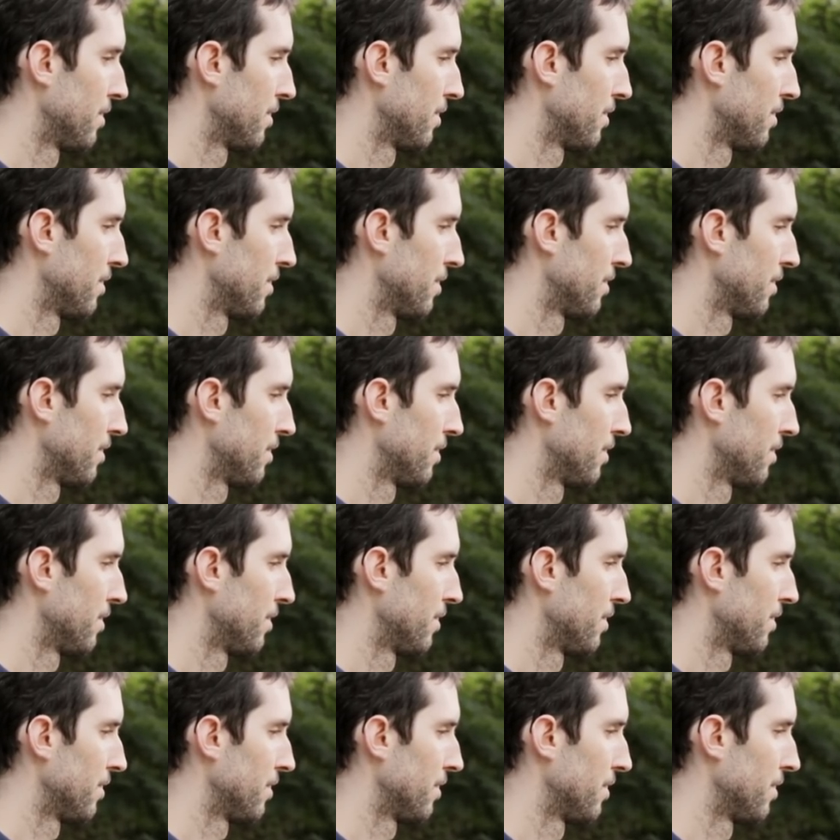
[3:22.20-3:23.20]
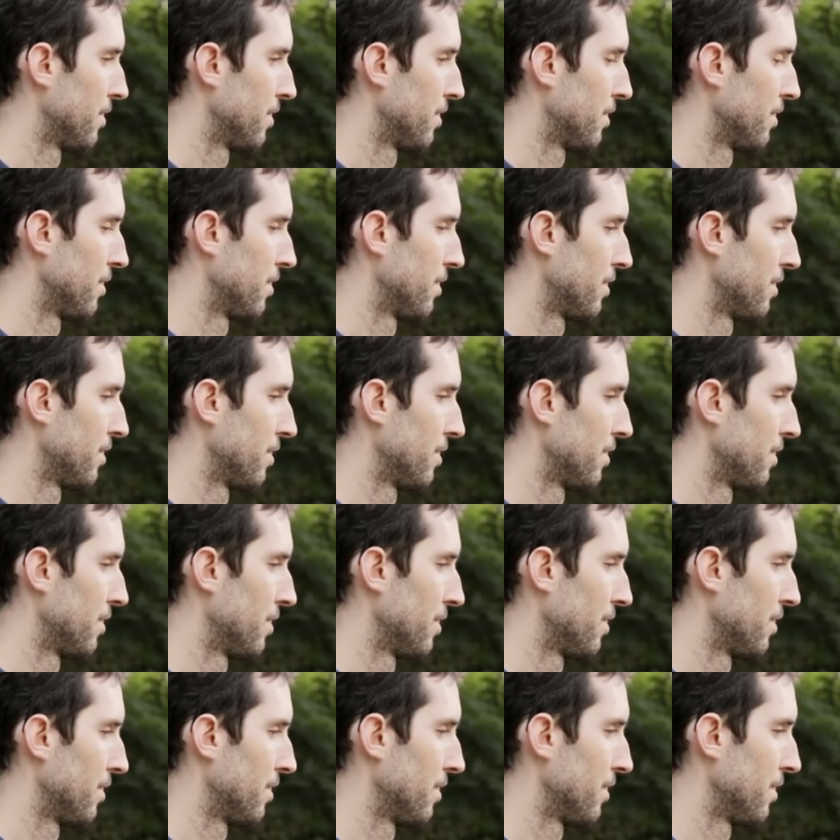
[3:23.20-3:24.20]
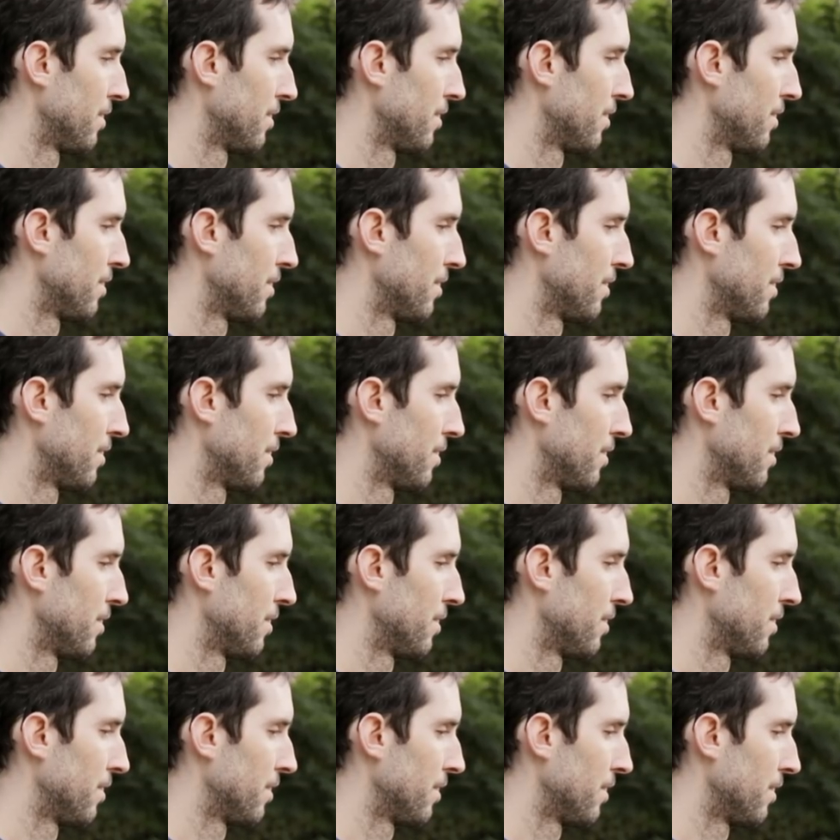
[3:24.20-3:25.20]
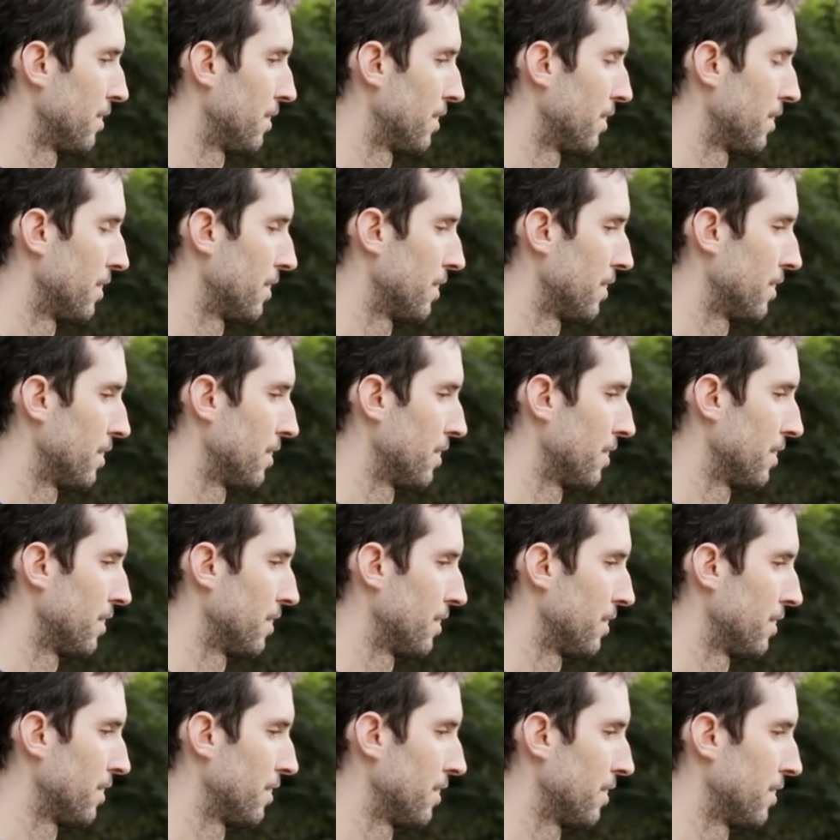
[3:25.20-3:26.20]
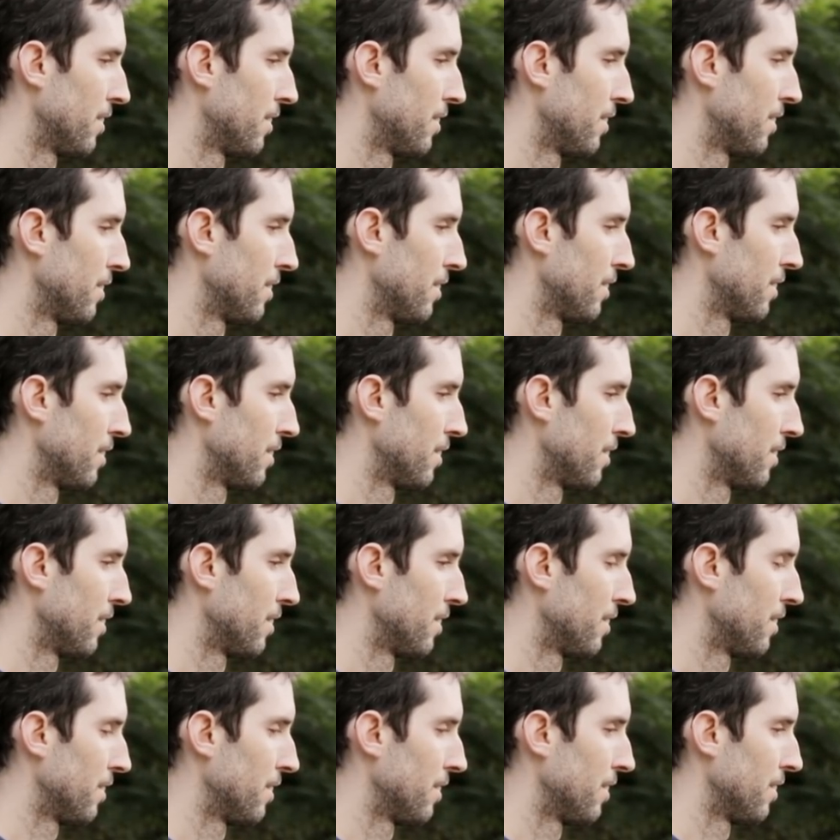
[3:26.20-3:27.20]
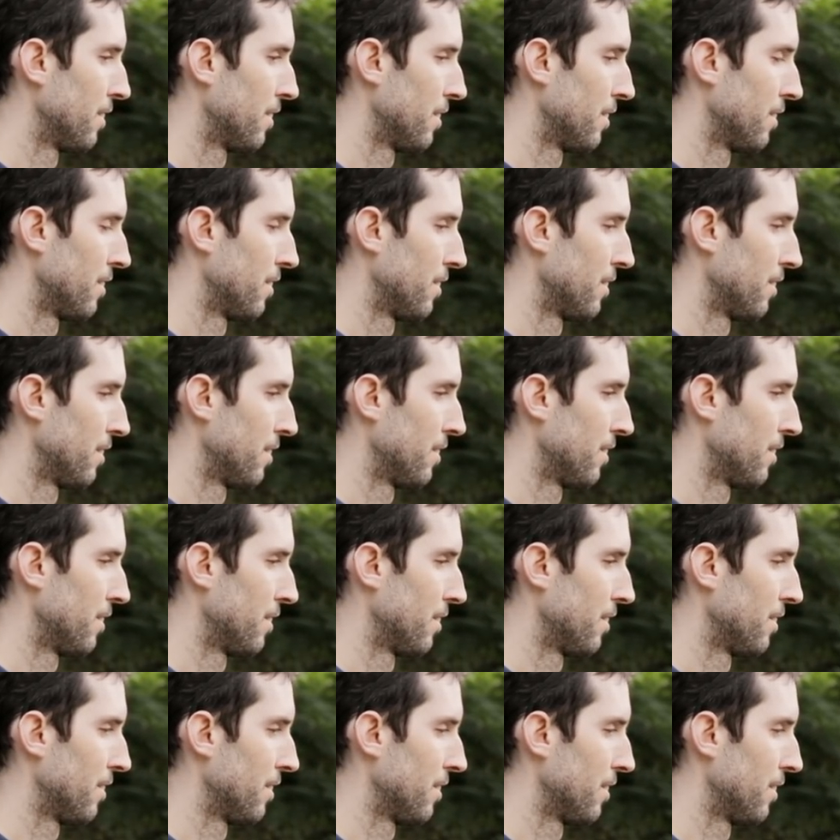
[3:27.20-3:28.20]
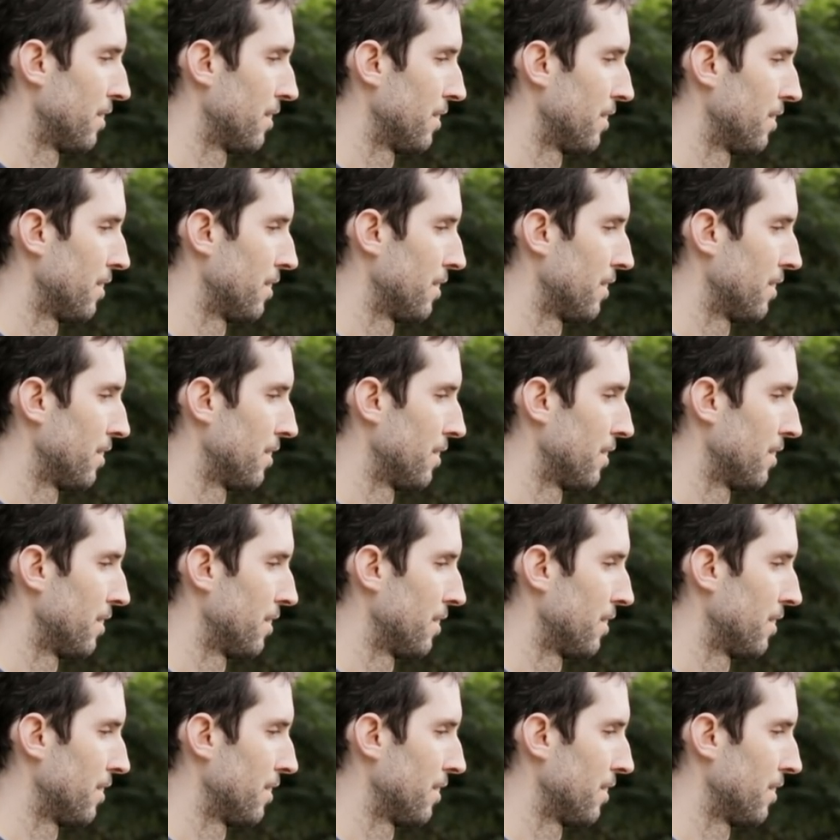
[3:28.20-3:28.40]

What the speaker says: The person shown says nothing.